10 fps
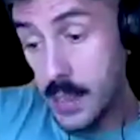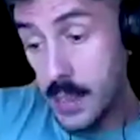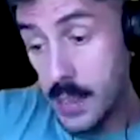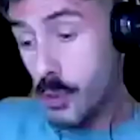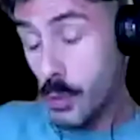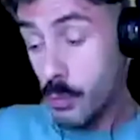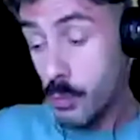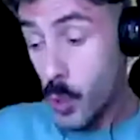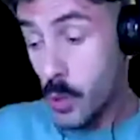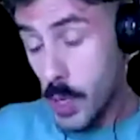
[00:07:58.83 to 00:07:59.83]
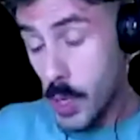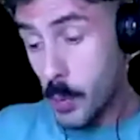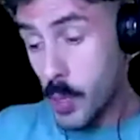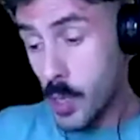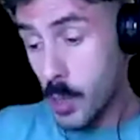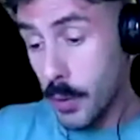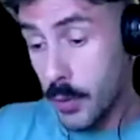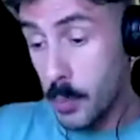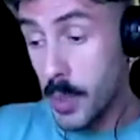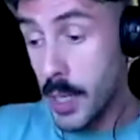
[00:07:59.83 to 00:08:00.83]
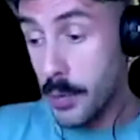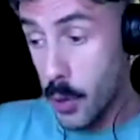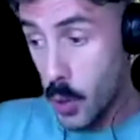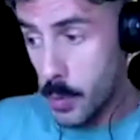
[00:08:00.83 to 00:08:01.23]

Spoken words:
and who's responsible for that from